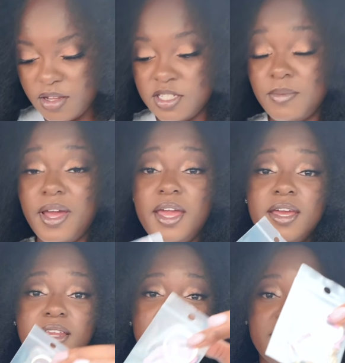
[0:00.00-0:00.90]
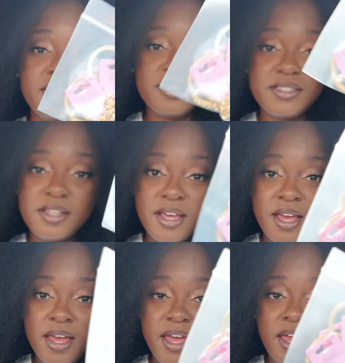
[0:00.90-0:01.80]
some anklets,
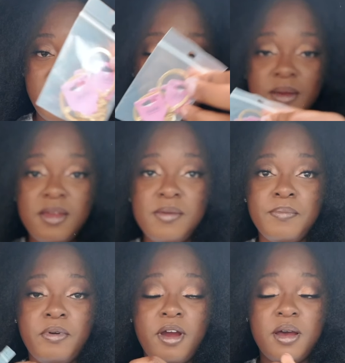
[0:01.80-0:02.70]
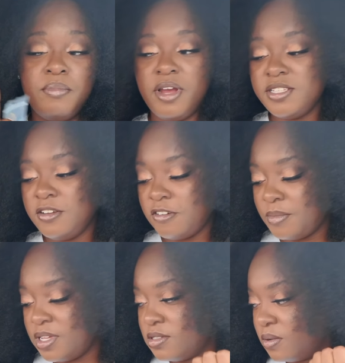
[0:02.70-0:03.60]
and he brought a bracelet for
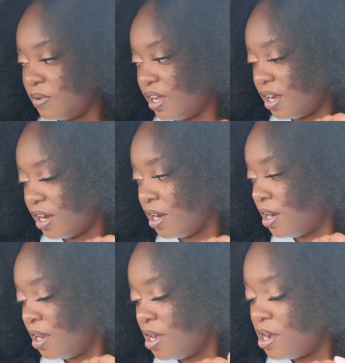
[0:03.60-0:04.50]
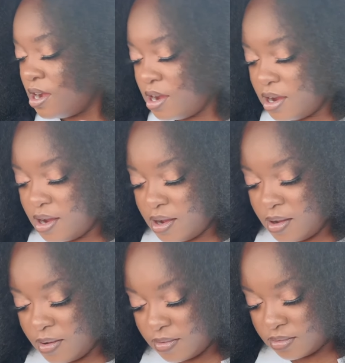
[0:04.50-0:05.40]
me to wear.
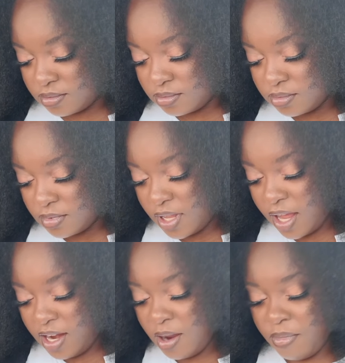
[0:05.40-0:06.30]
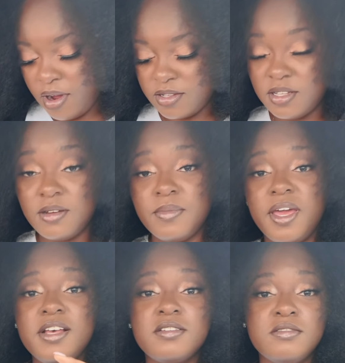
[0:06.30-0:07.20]
And I brought some
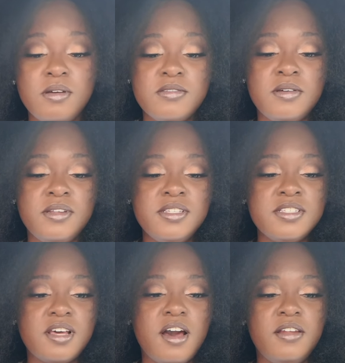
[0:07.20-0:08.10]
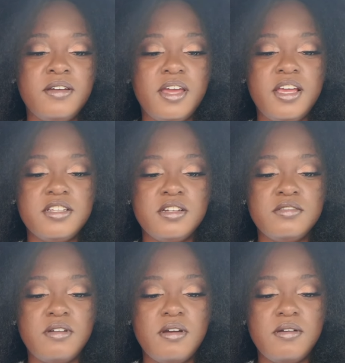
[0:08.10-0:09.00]
edge control. So this is color edge
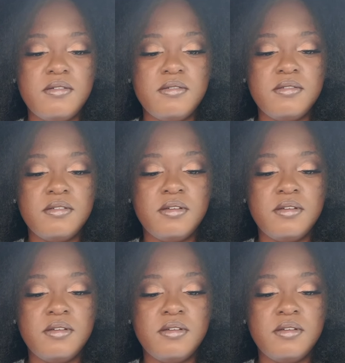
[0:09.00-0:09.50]
control,